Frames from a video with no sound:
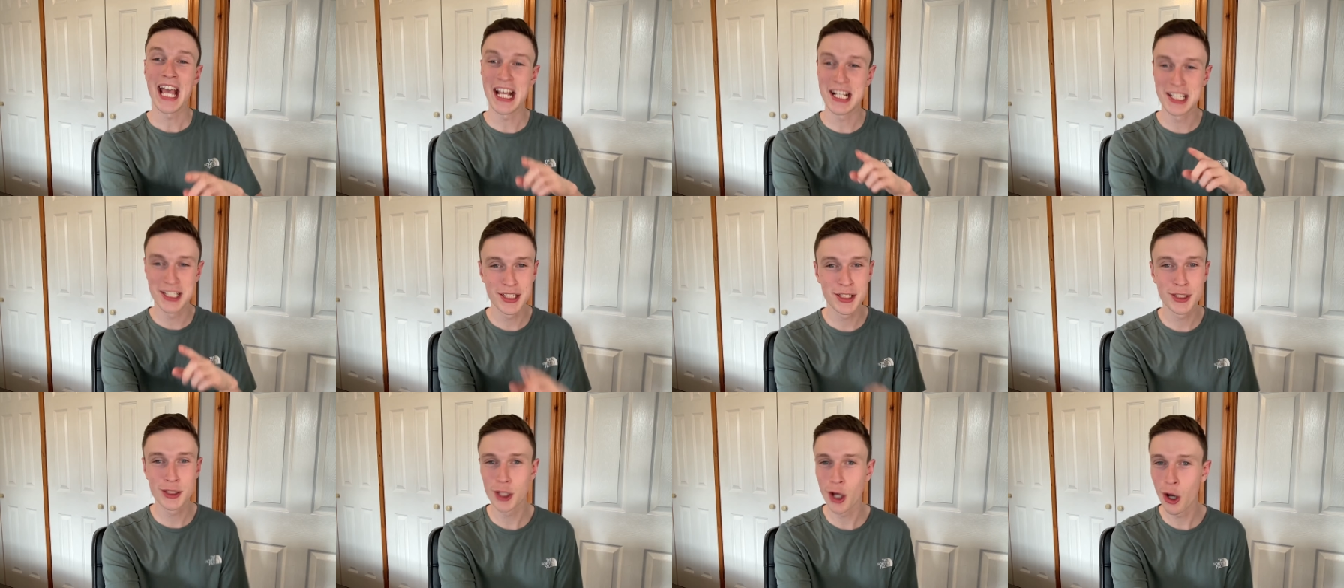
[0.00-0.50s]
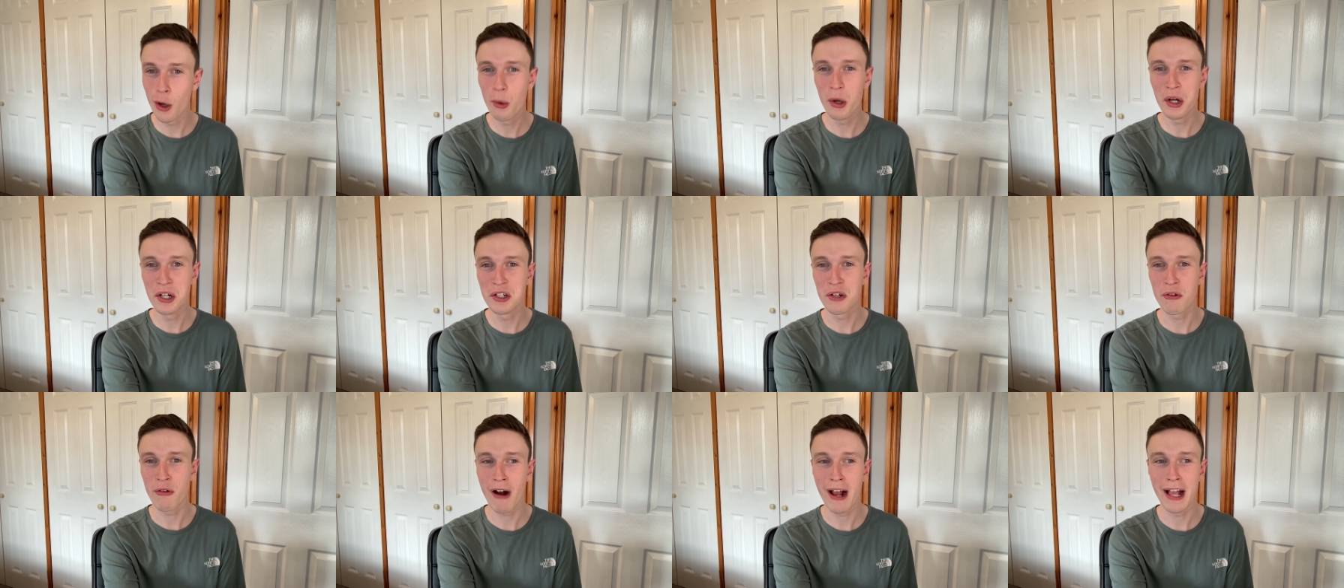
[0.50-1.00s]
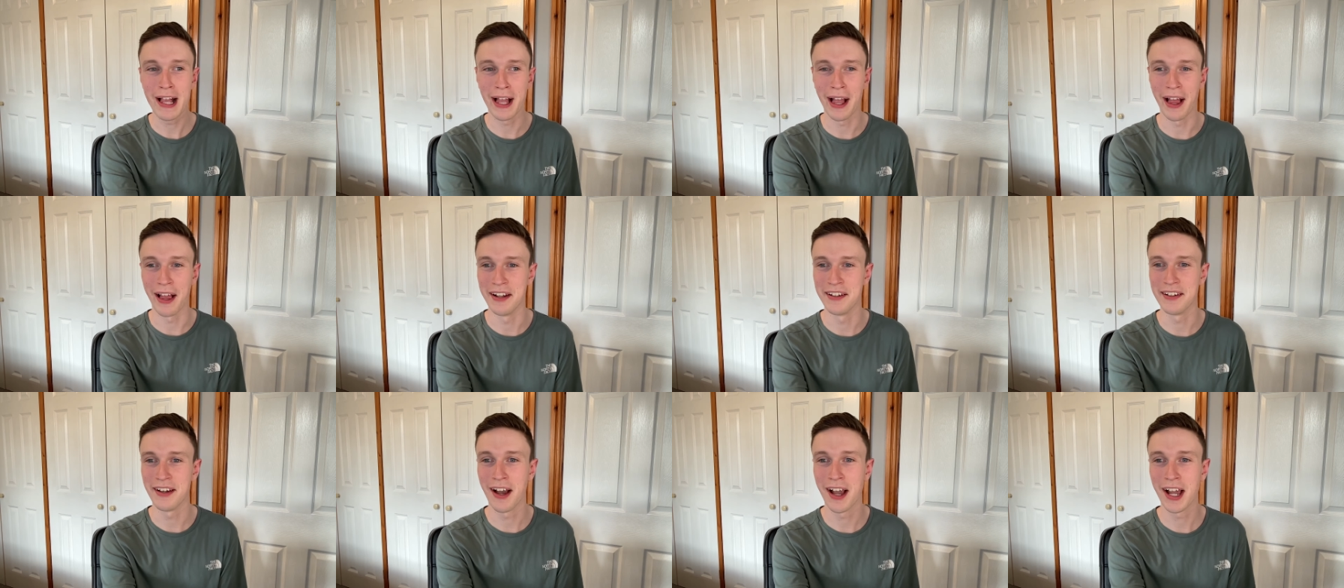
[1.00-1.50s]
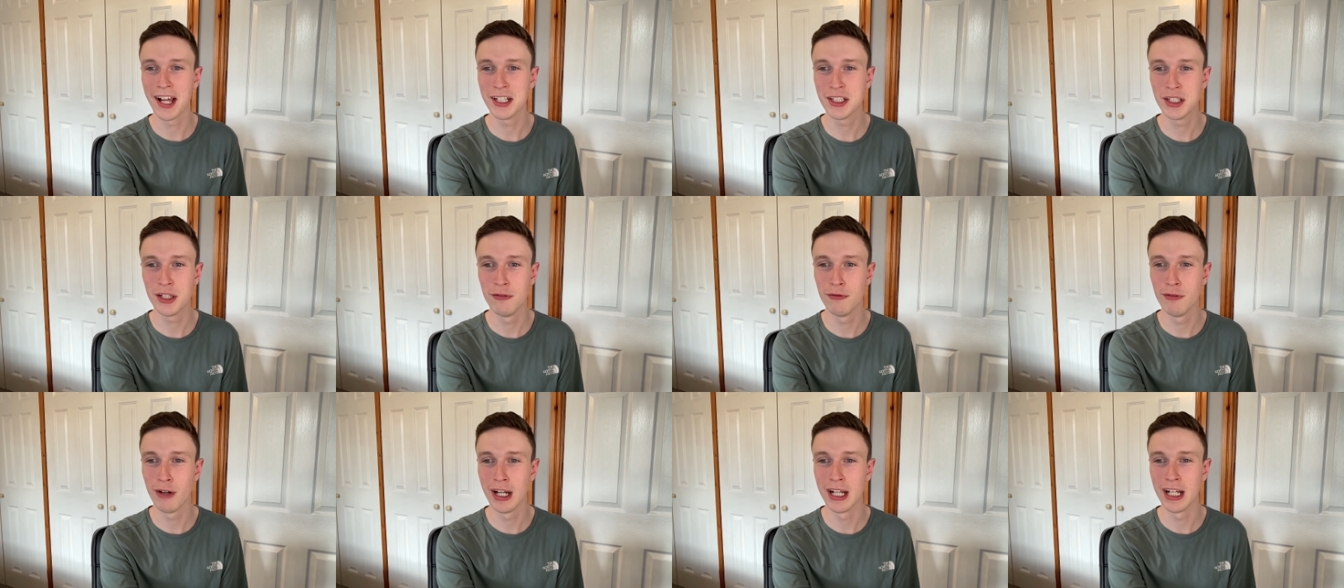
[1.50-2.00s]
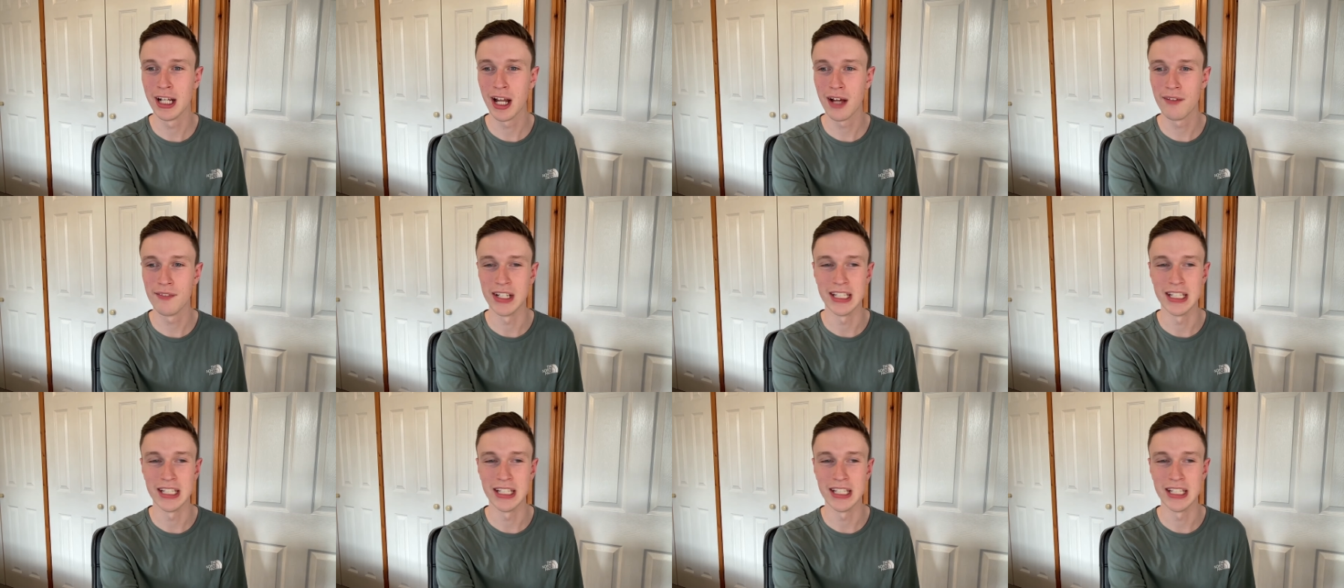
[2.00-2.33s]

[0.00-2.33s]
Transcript: is so underrated. I actually really love